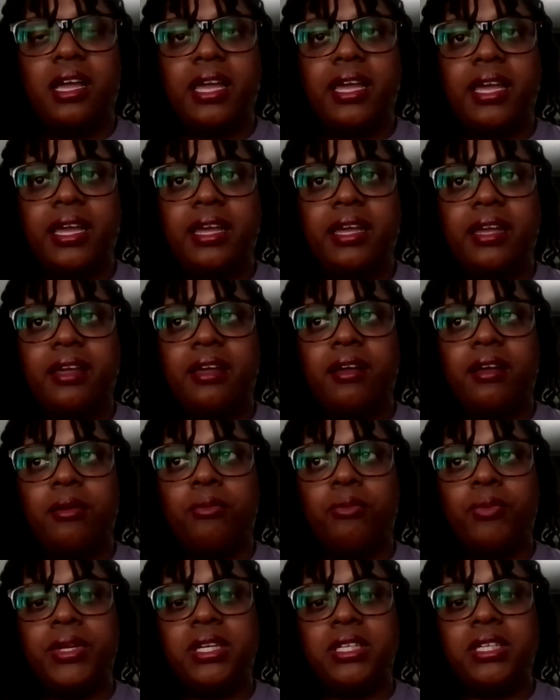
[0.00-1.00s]

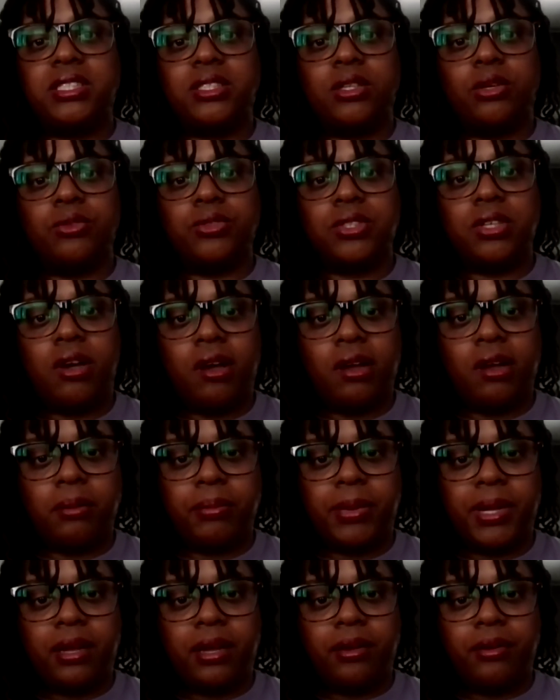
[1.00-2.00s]
we just don't talk
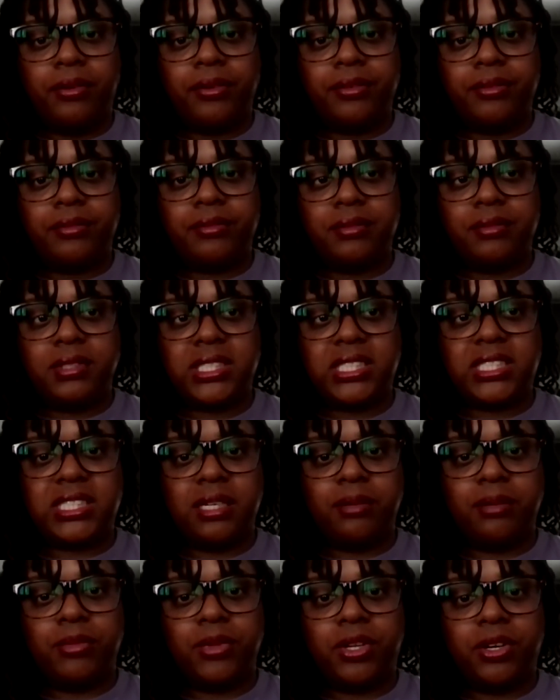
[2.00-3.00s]
about
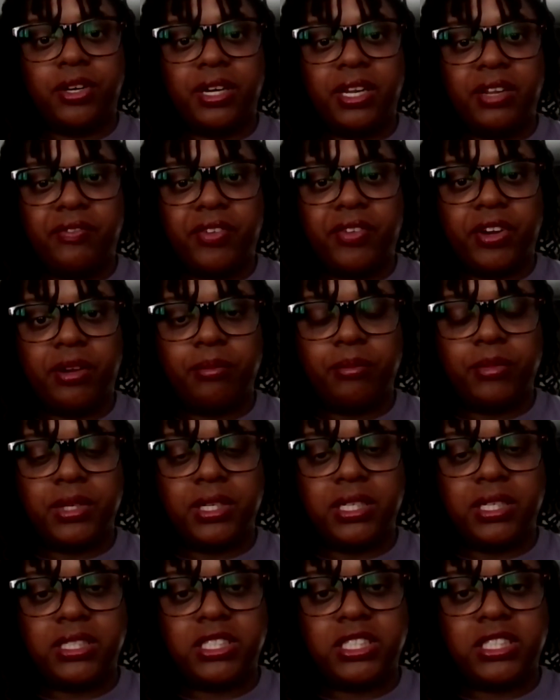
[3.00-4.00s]
STEM learning very
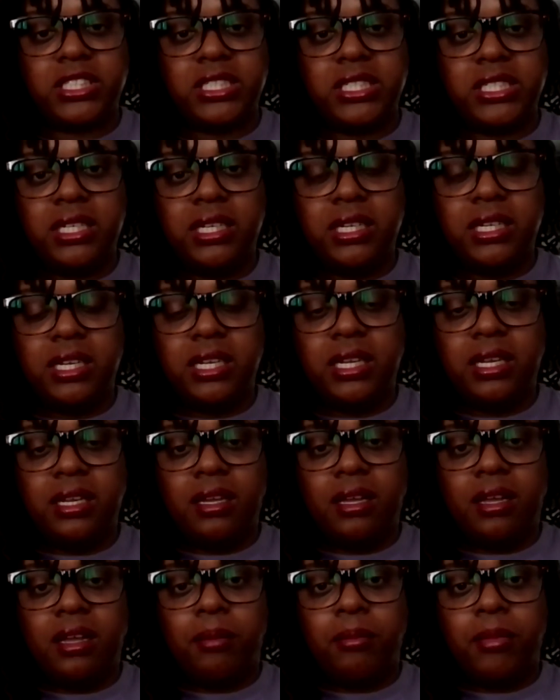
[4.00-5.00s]
much
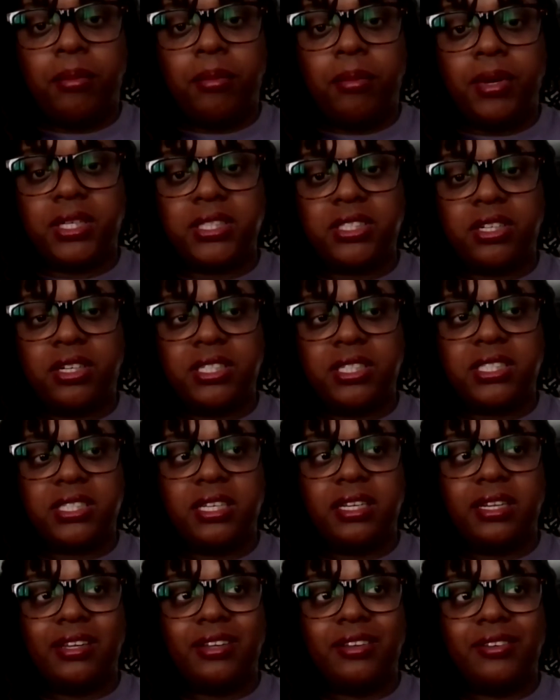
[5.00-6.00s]
amongst
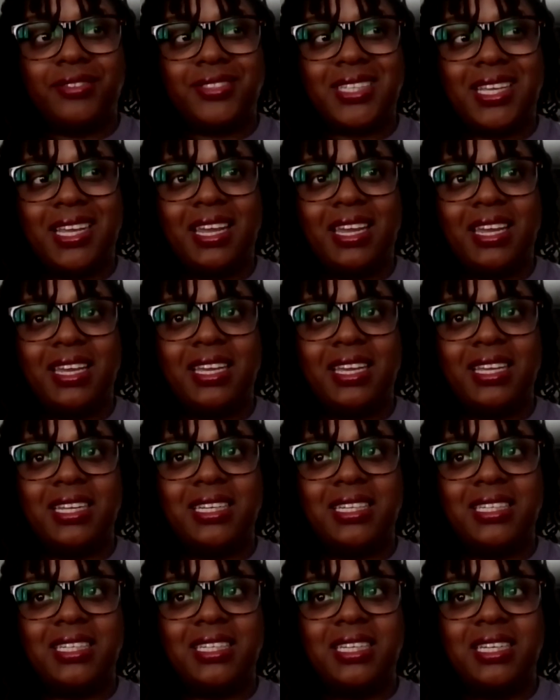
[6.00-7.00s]
ourselves,
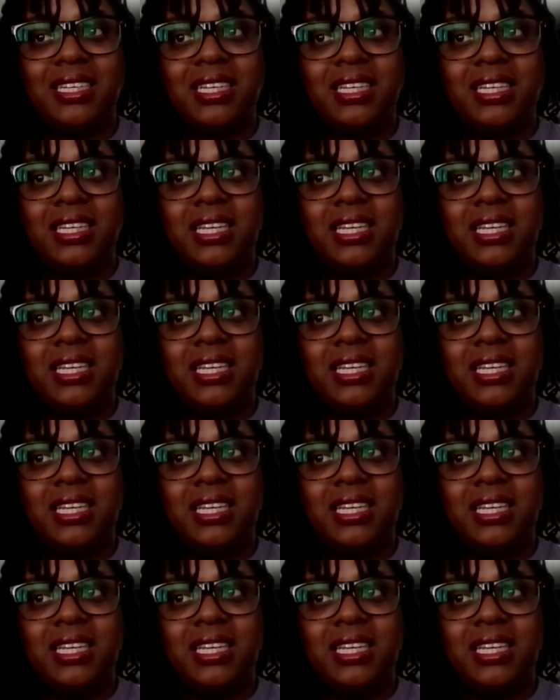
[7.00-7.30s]
and